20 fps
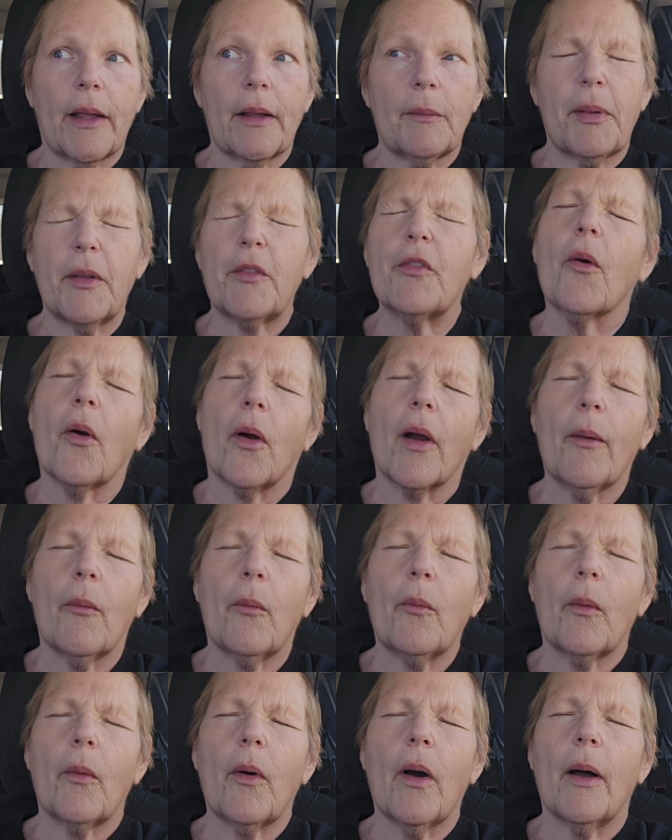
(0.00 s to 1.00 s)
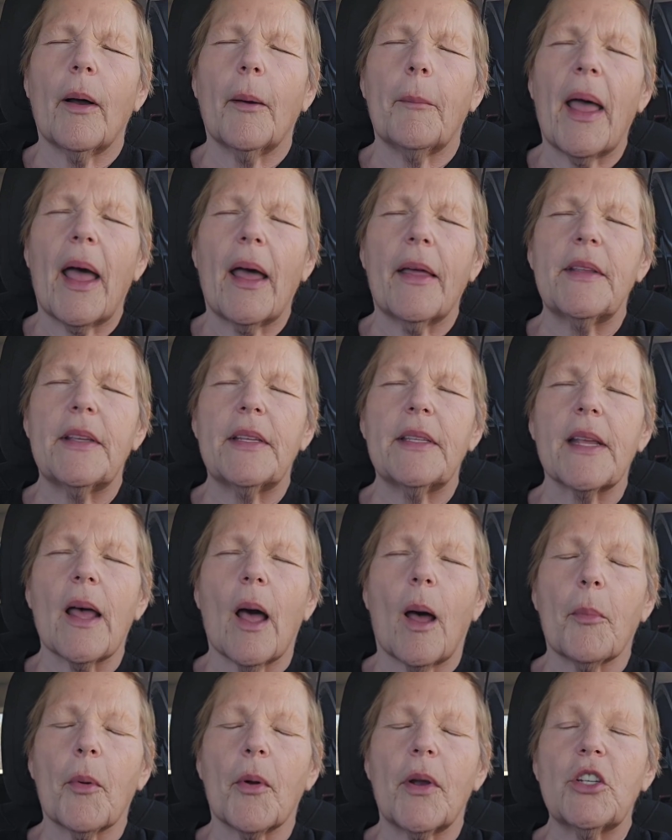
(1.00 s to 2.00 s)
Before I had these
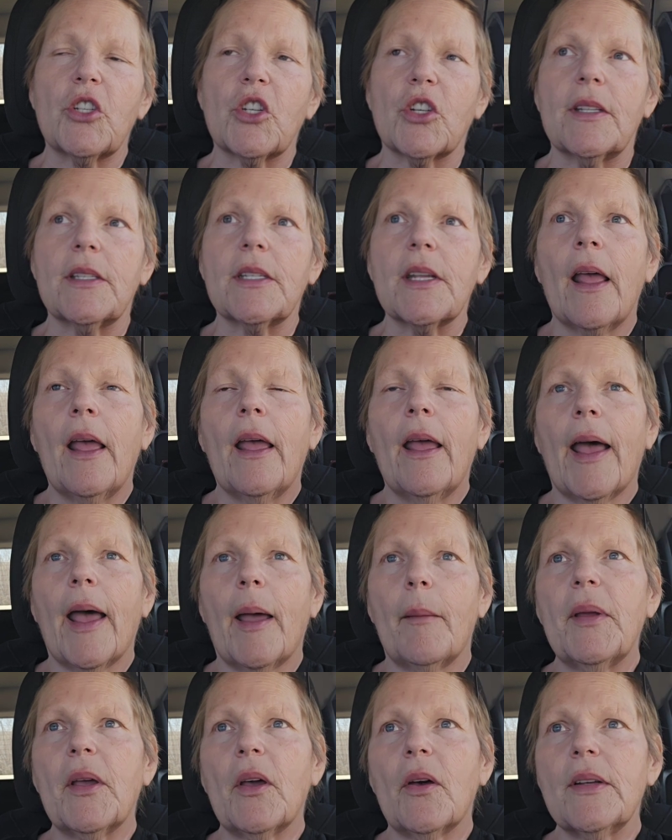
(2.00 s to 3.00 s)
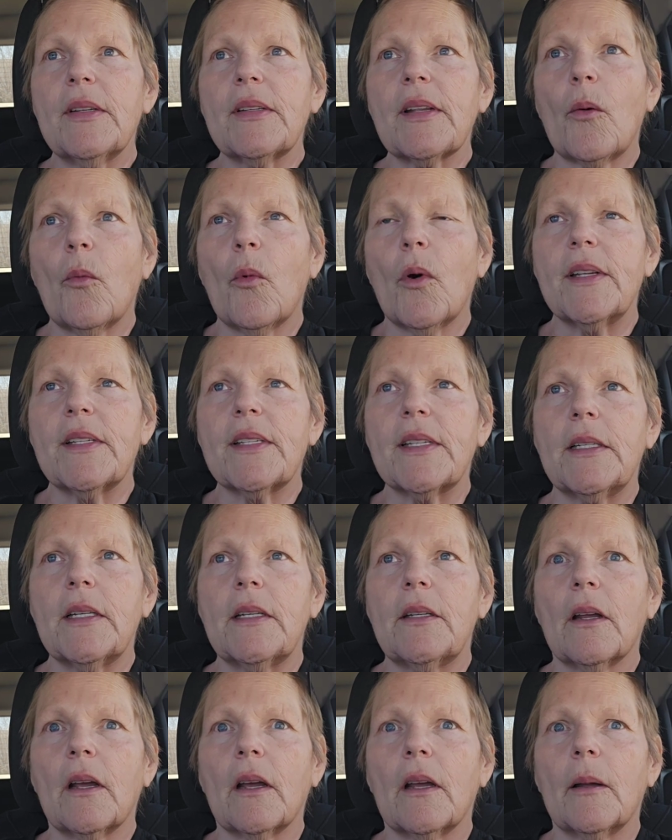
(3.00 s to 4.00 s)
operations, and because I wasn't